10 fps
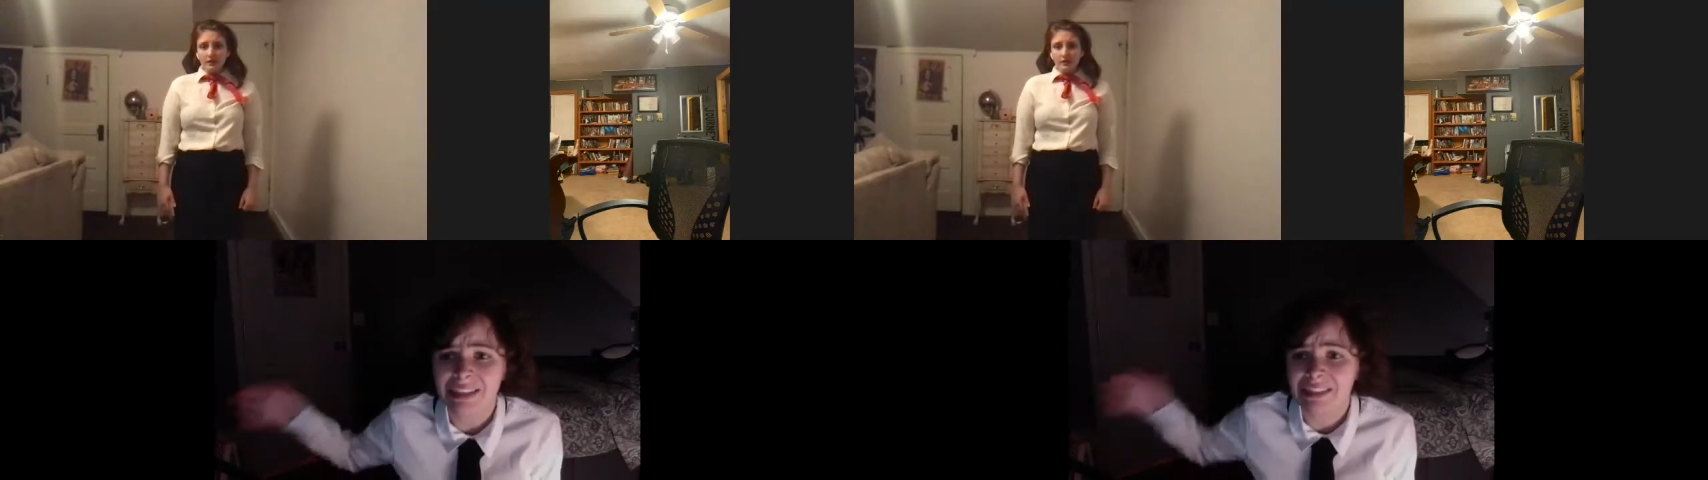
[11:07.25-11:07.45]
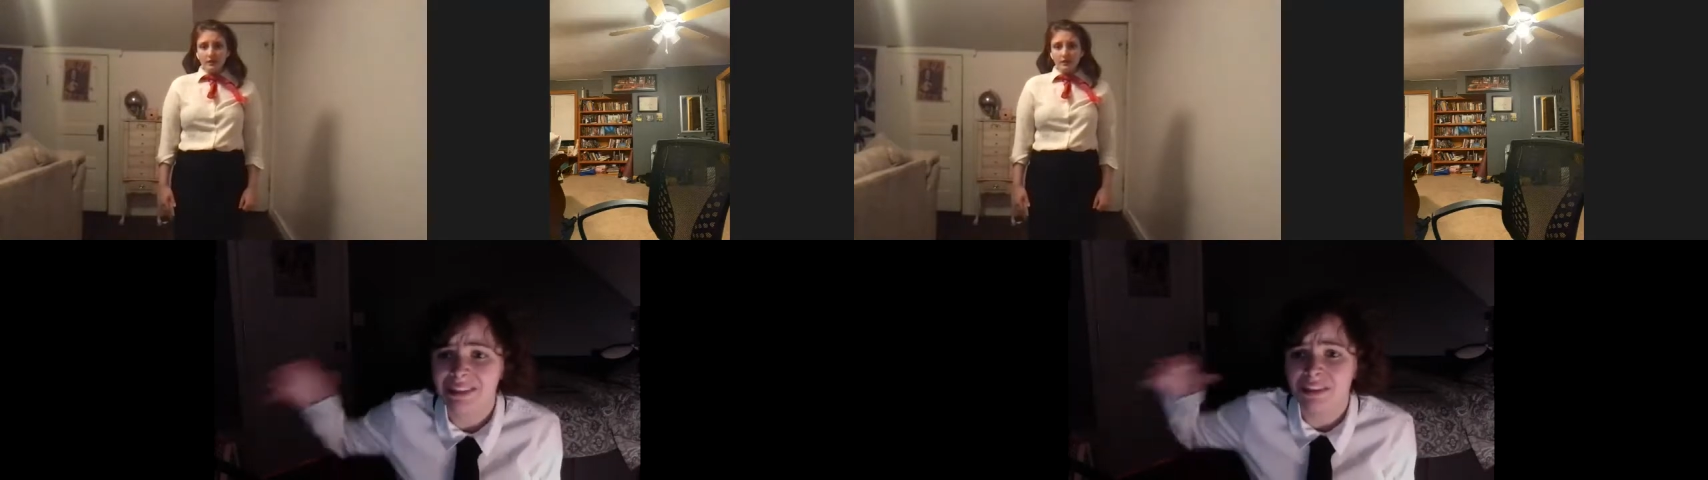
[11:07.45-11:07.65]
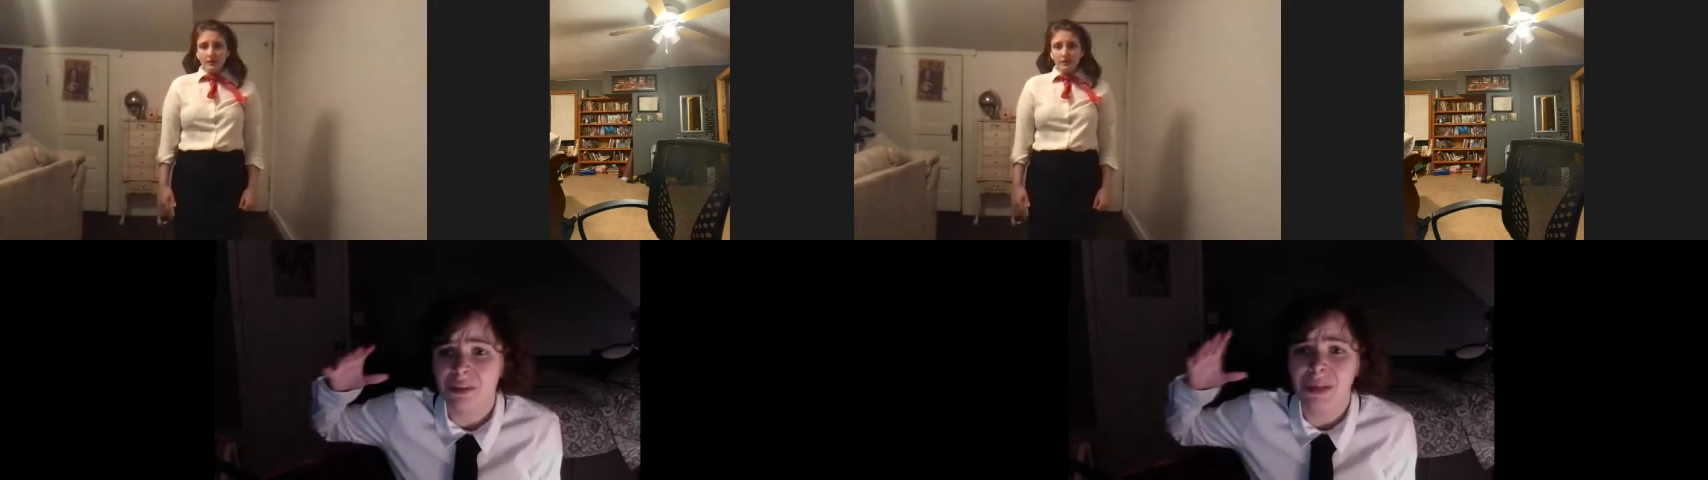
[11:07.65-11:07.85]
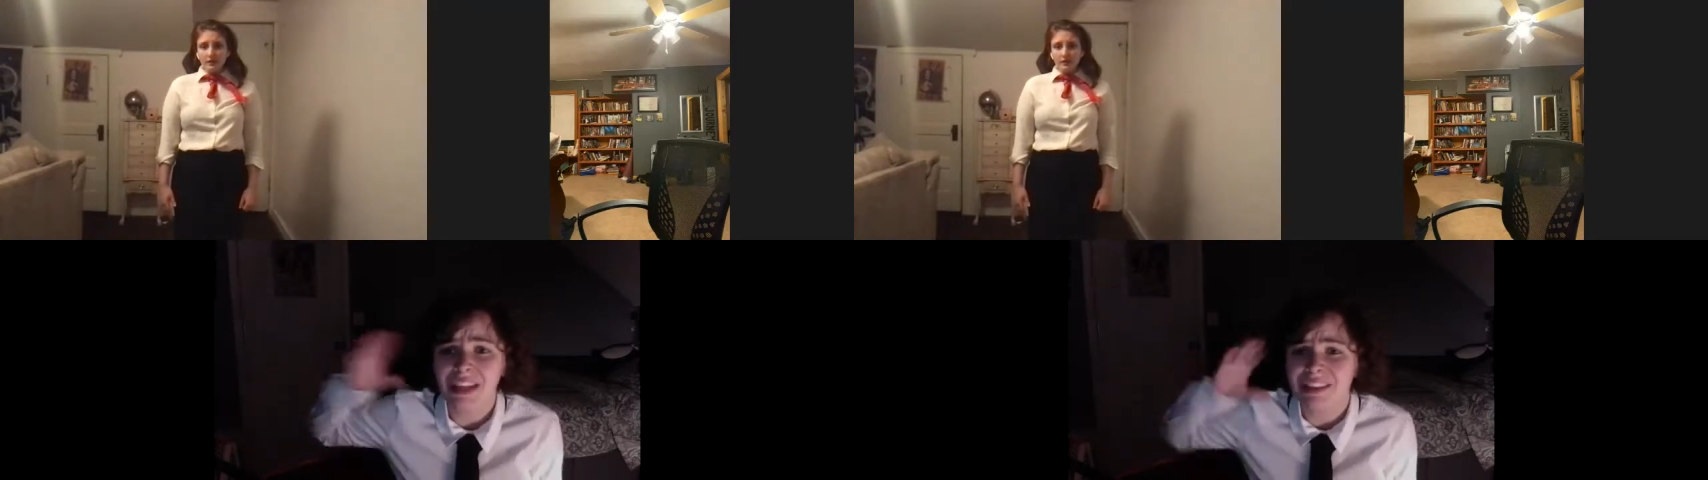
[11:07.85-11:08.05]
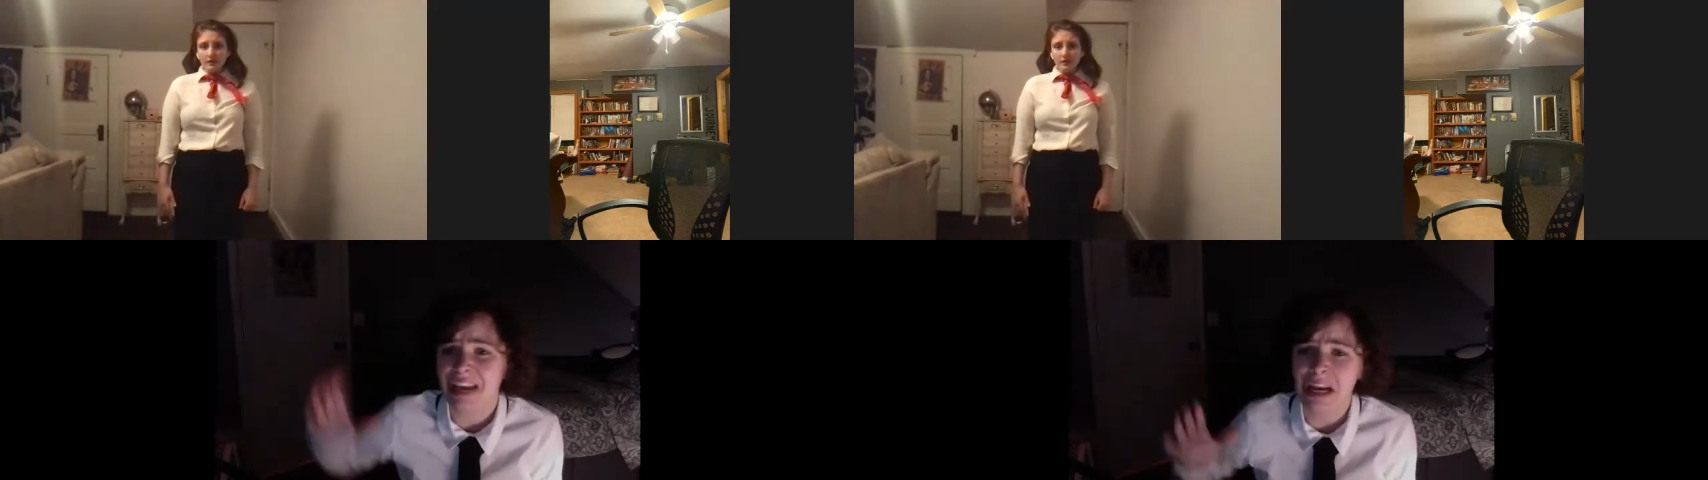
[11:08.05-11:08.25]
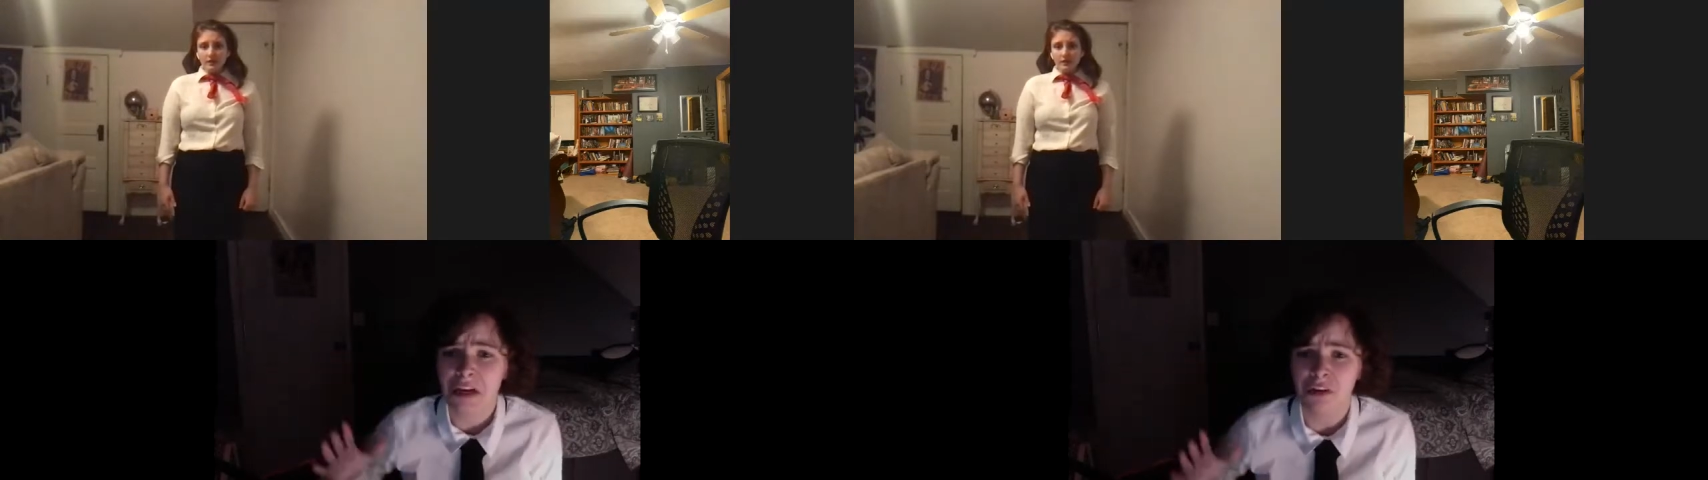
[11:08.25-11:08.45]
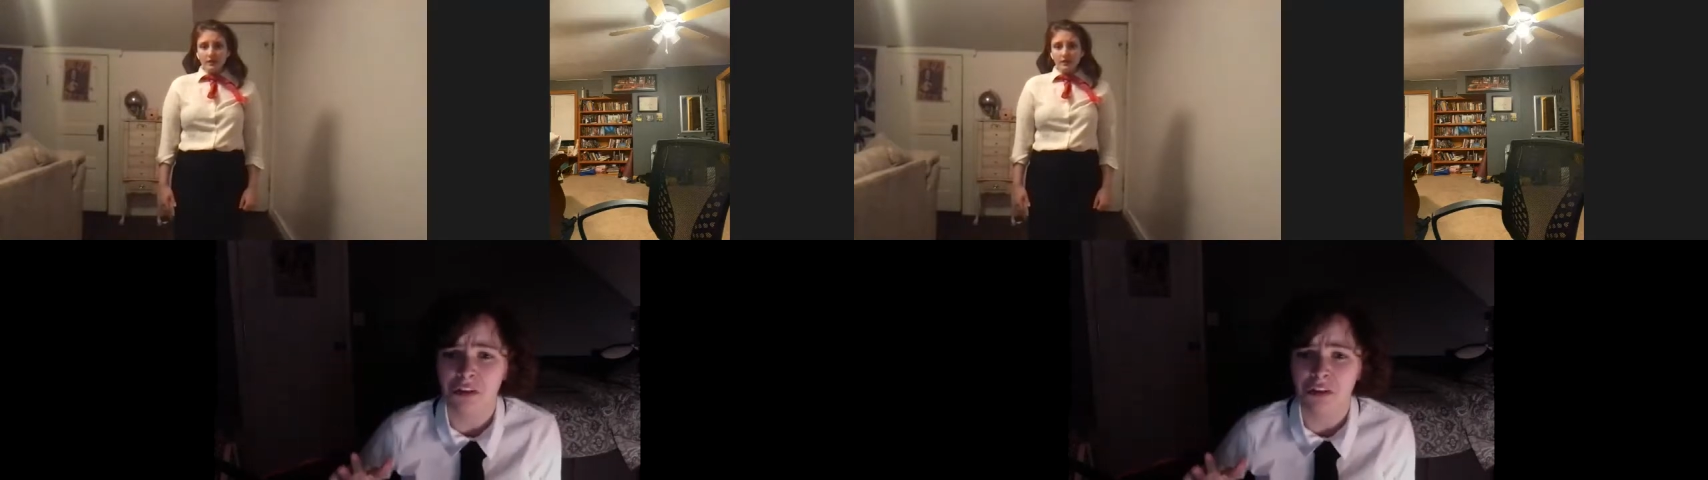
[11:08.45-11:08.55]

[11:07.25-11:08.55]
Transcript: to something 10 years